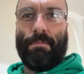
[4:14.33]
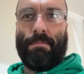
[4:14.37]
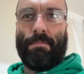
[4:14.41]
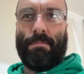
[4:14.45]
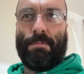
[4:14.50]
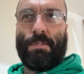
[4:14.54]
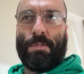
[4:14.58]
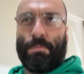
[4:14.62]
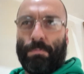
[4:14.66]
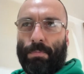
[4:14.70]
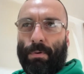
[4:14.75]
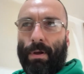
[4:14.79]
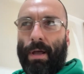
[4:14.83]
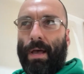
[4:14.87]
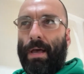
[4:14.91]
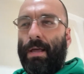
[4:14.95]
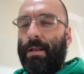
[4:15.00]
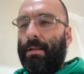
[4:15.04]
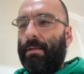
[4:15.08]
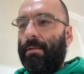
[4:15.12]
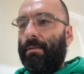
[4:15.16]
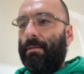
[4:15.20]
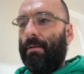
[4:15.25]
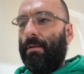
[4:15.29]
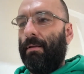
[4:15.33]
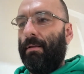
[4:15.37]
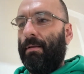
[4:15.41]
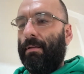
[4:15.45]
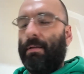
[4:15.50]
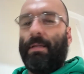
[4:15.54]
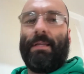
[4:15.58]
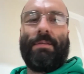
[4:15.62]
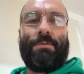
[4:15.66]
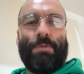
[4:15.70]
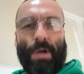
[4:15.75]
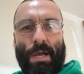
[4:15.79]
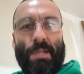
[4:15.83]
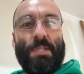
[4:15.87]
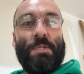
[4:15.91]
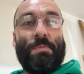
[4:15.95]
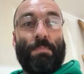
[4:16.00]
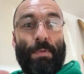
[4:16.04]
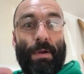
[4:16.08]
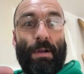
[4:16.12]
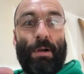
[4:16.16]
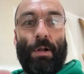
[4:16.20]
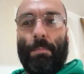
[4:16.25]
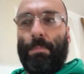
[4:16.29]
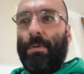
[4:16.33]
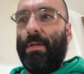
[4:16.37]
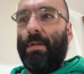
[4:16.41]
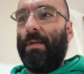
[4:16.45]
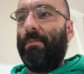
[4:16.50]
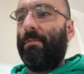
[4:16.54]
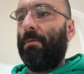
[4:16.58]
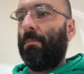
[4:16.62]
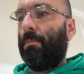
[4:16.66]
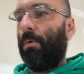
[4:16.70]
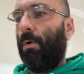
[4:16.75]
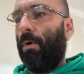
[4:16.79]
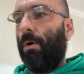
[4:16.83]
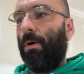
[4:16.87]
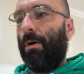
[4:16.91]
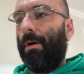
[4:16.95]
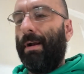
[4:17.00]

spread and try to spread it open even more.